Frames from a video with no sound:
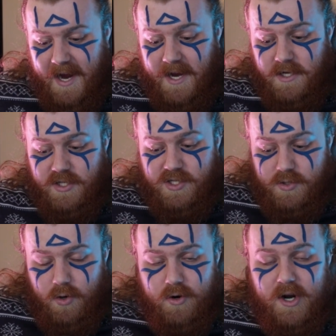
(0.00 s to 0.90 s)
in a
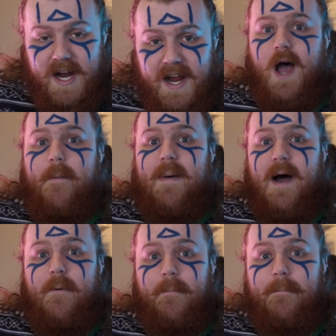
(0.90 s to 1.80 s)
story
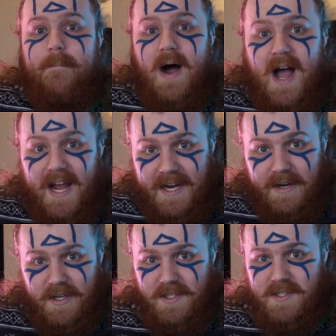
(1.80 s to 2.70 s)
about
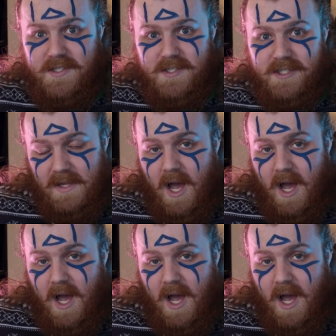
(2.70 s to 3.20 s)
minors.